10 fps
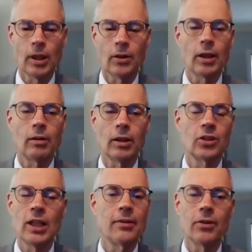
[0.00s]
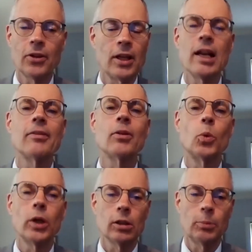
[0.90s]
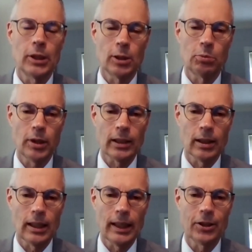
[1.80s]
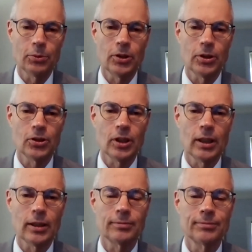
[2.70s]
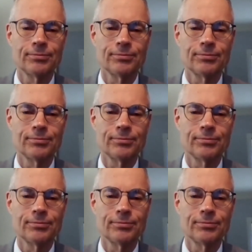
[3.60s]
There never will be a bright line, is what you're saying.